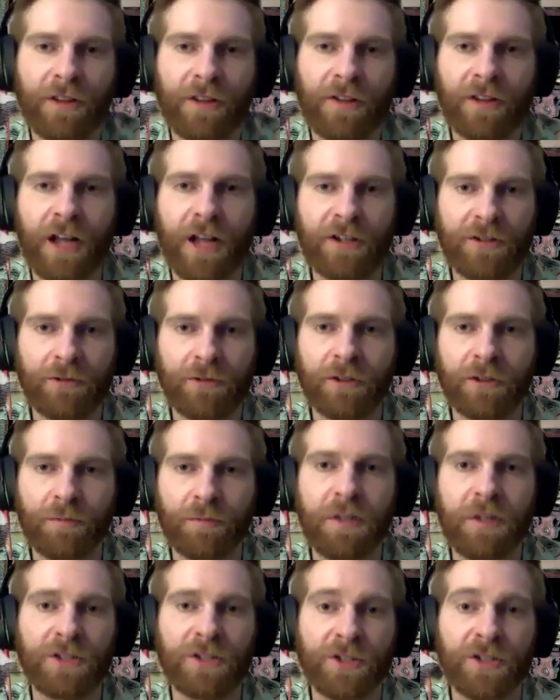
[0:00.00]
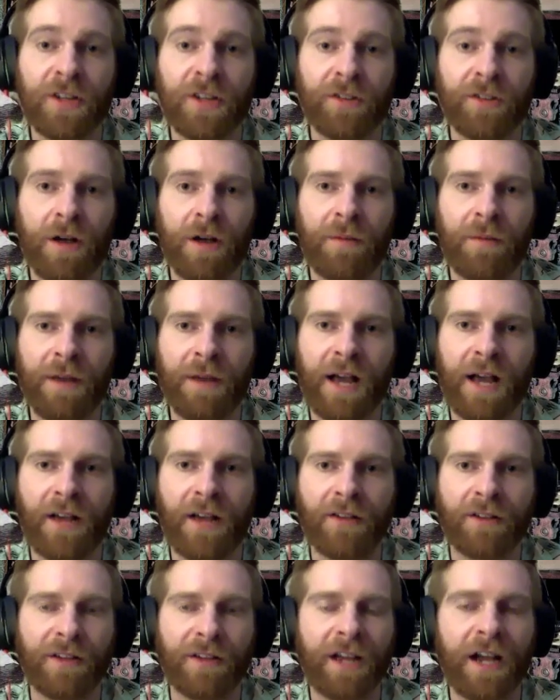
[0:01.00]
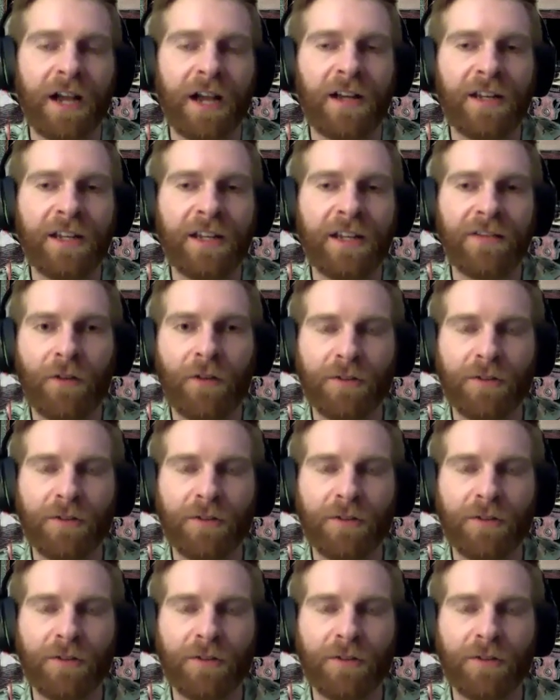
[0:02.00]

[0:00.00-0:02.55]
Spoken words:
But I really think these guys are really piece of shit scumbags.